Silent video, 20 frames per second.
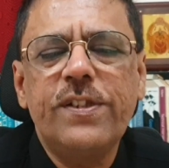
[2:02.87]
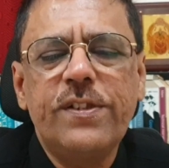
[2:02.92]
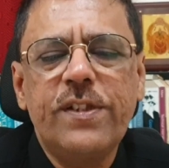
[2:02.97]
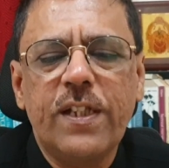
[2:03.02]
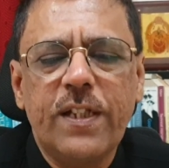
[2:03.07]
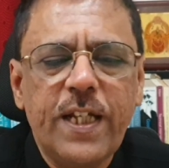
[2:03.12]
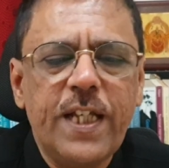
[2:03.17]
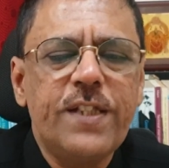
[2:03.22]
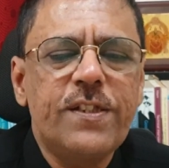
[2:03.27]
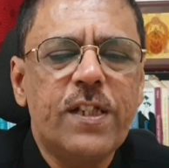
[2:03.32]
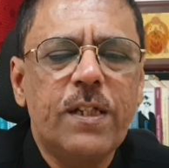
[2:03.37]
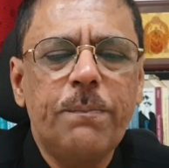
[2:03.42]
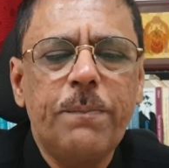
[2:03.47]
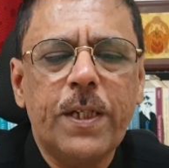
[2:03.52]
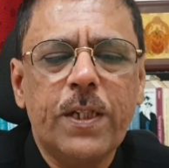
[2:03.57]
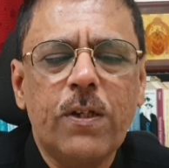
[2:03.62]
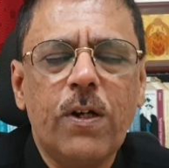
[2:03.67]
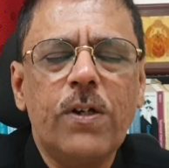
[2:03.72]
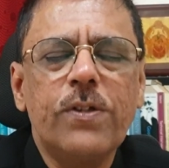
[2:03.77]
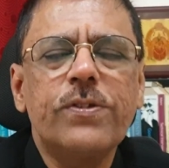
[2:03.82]
is the reason
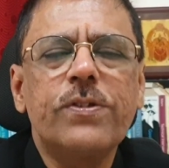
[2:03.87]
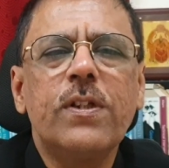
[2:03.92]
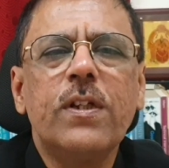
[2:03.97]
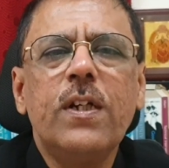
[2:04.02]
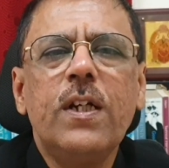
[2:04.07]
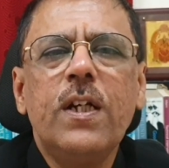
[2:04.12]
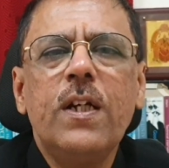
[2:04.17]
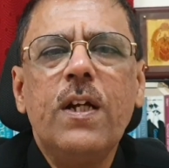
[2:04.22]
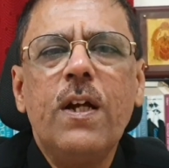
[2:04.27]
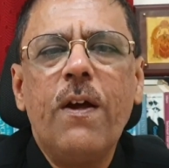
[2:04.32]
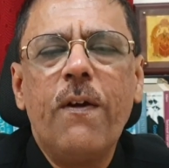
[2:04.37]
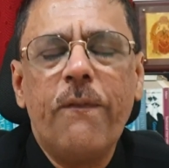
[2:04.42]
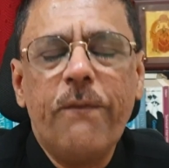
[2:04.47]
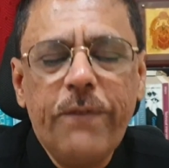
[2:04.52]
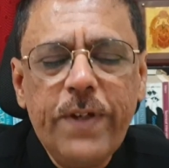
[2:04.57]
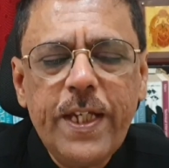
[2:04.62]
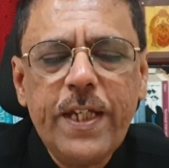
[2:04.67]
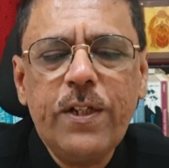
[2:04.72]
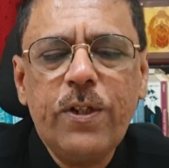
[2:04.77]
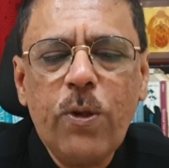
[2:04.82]
because
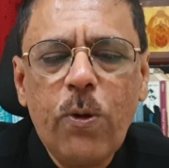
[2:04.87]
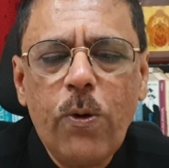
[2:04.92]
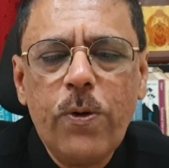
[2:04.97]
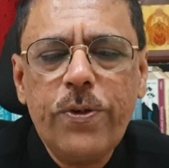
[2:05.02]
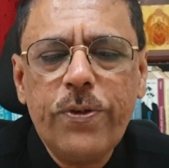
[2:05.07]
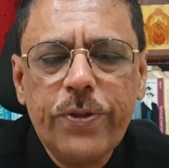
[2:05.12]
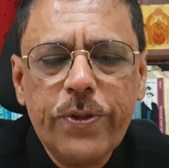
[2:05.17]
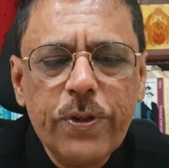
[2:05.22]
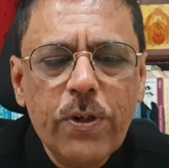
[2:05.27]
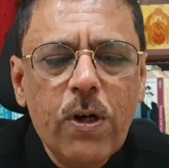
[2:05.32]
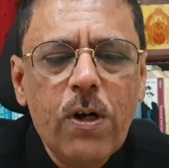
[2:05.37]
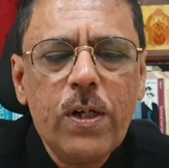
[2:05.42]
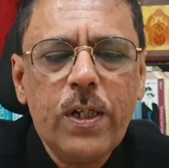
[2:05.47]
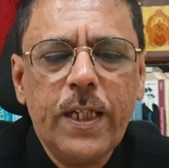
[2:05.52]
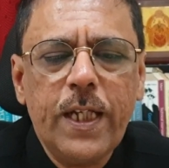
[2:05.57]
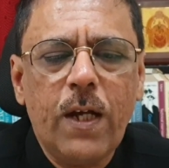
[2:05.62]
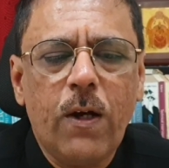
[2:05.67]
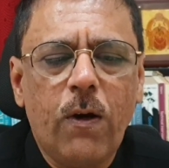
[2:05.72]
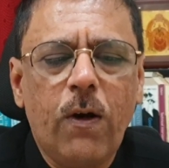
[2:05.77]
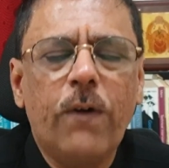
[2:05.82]
we don't
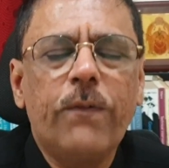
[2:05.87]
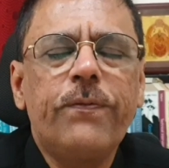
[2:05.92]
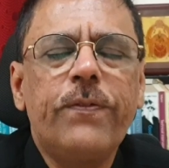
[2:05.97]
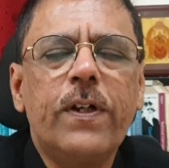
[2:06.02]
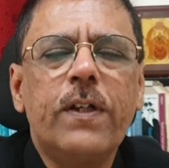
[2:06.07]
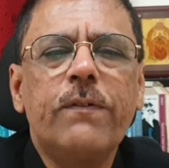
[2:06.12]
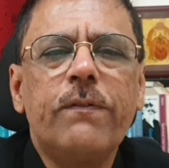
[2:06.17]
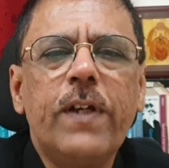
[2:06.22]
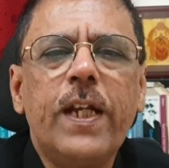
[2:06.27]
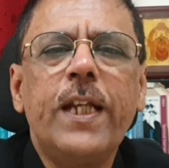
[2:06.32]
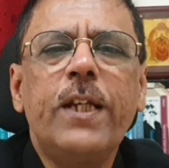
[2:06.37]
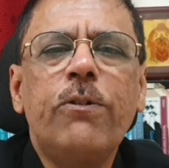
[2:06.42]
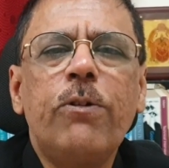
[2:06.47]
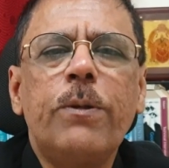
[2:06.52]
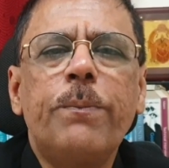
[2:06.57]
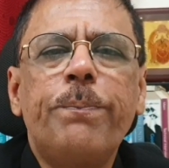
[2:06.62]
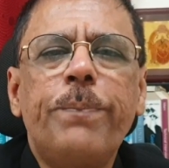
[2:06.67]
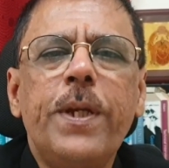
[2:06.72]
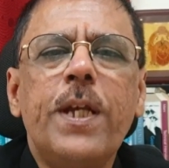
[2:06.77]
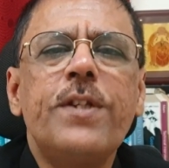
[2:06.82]
really offer very
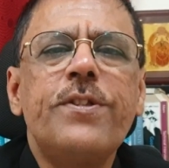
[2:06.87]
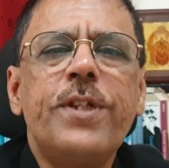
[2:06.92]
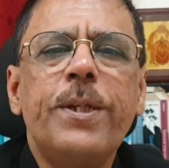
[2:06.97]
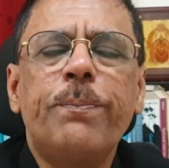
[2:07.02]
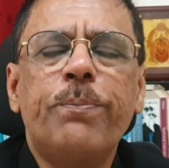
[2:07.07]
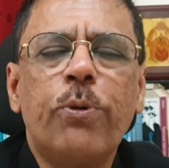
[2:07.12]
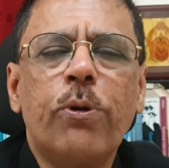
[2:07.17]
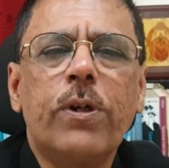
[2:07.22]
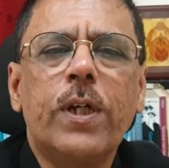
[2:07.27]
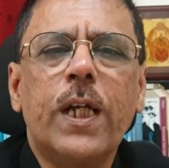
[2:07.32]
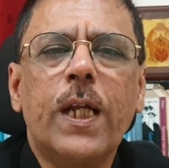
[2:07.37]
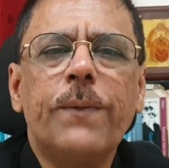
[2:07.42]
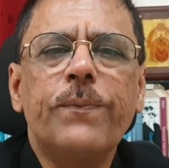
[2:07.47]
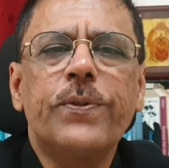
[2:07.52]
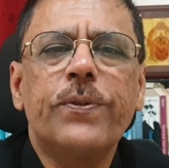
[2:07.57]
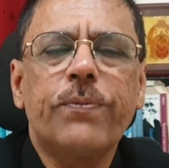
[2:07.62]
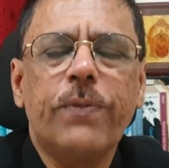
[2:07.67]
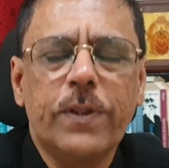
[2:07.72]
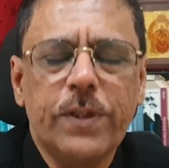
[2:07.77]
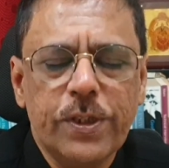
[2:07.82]
good PhD
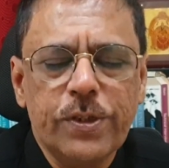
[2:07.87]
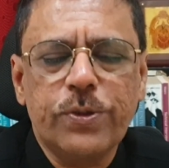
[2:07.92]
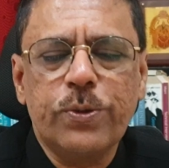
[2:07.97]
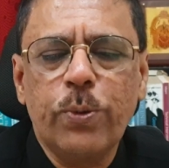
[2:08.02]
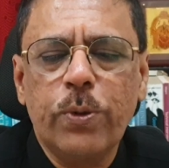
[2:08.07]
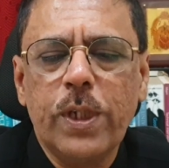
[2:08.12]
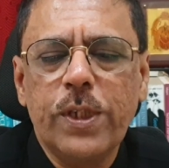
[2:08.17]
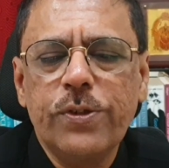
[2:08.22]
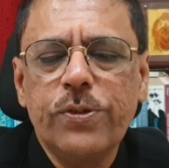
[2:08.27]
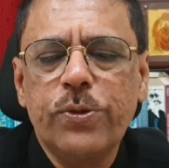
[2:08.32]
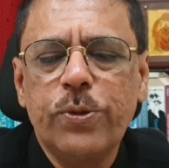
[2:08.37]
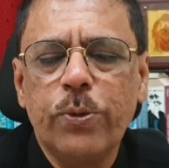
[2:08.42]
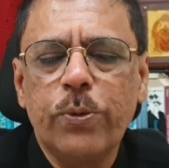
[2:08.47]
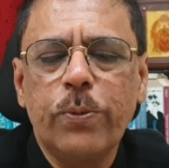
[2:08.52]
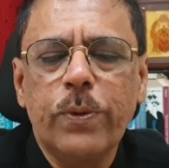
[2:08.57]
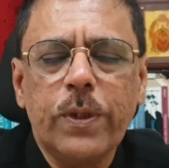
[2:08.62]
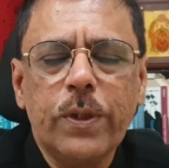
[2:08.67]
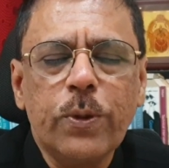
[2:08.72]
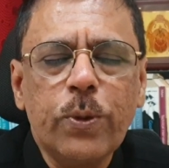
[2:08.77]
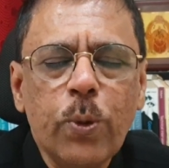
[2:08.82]
programs for the students
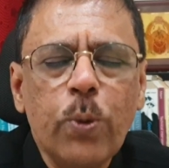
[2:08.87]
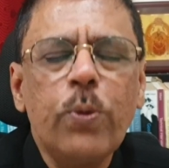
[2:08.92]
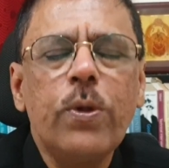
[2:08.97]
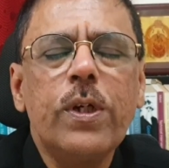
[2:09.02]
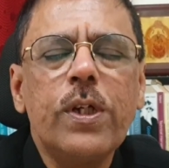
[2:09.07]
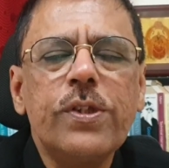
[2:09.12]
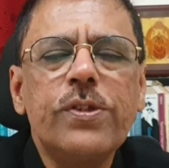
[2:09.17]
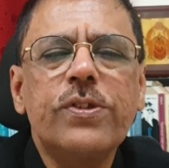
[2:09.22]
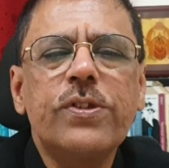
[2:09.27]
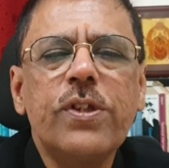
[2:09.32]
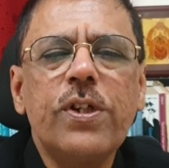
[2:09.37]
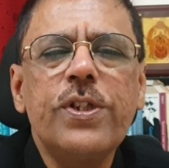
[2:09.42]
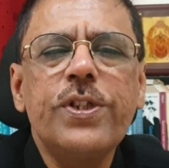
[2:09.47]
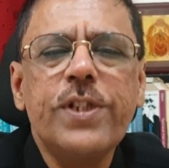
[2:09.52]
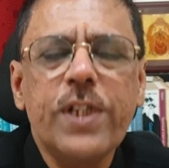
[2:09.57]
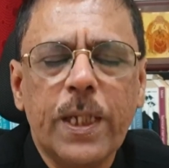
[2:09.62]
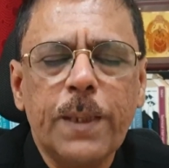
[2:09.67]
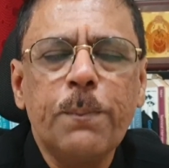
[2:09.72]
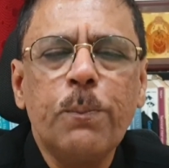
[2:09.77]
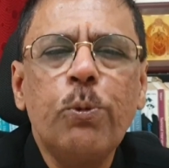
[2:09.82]
to do research
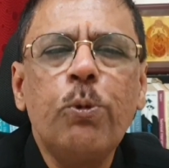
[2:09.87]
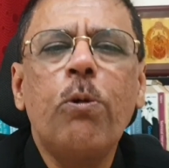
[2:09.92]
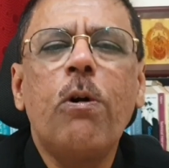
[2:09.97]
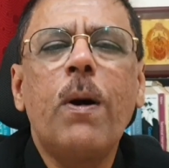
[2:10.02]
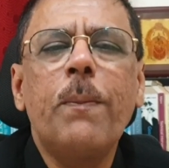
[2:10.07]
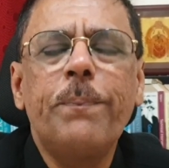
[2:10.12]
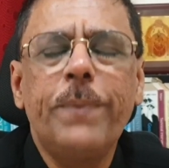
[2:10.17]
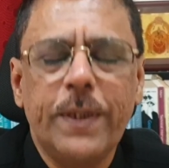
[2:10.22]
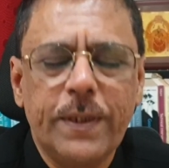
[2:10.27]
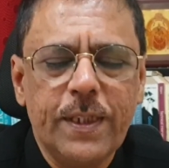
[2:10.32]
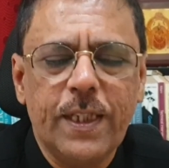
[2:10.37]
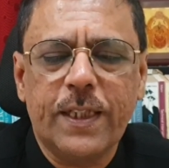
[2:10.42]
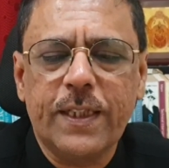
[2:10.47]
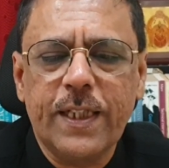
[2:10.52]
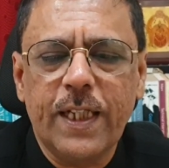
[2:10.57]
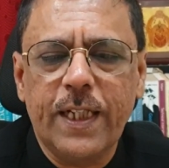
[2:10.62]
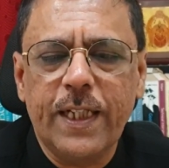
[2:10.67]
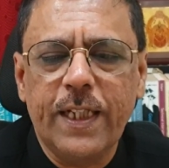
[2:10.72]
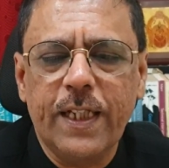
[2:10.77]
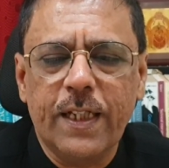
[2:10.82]
and move up in their
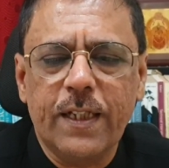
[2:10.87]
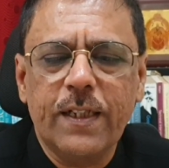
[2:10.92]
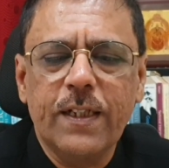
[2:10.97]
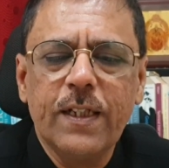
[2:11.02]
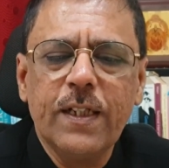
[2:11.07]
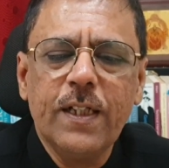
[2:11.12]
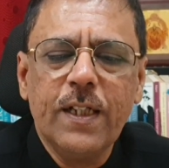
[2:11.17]
career.